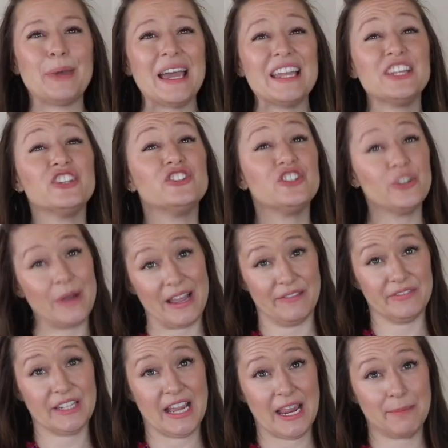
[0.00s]
But you do
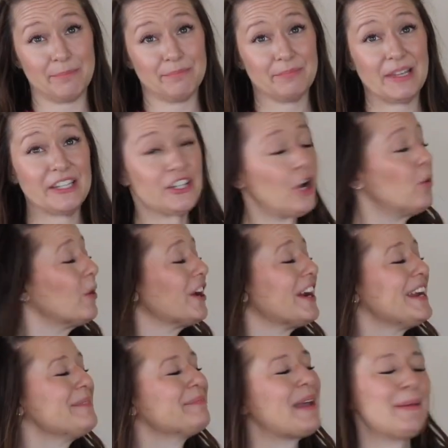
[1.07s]
have time. And don't worry,
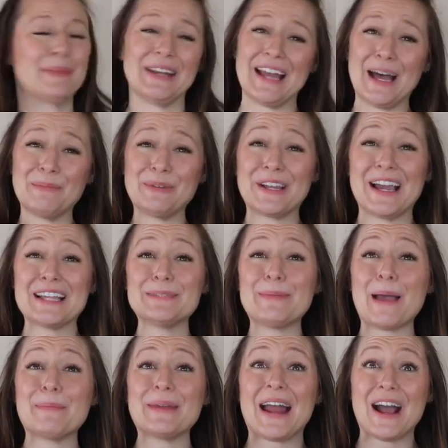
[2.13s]
I'm going to help you guys
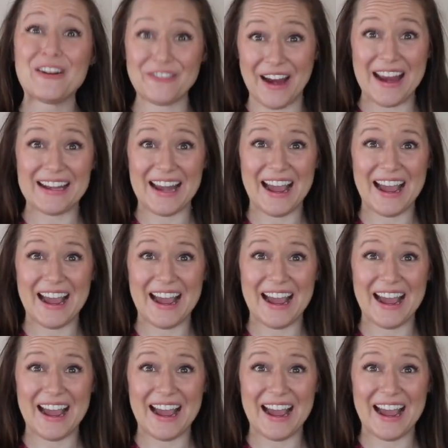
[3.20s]
map it out right